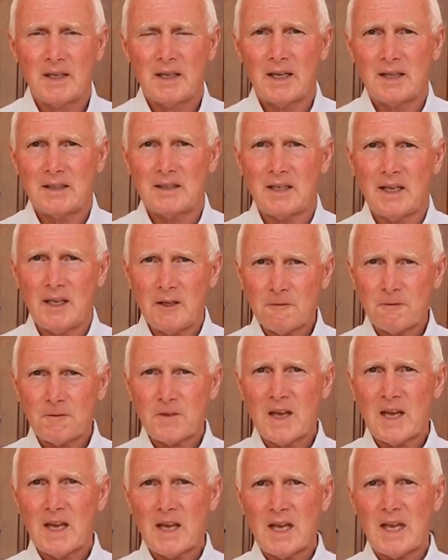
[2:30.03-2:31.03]
And if
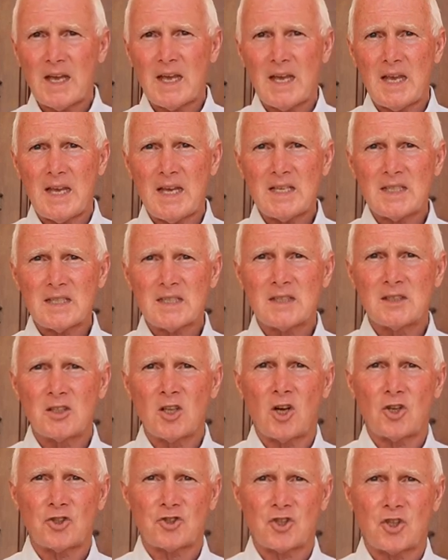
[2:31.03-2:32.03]
there is
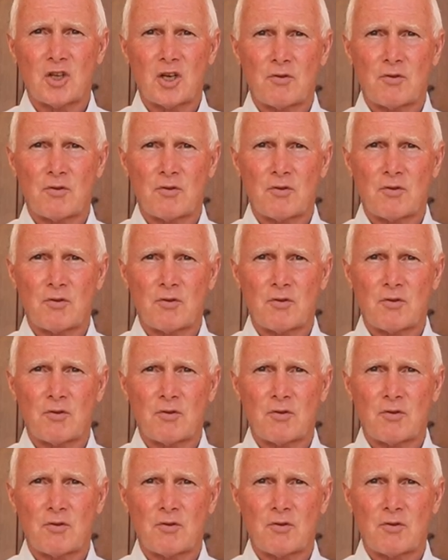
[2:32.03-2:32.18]
not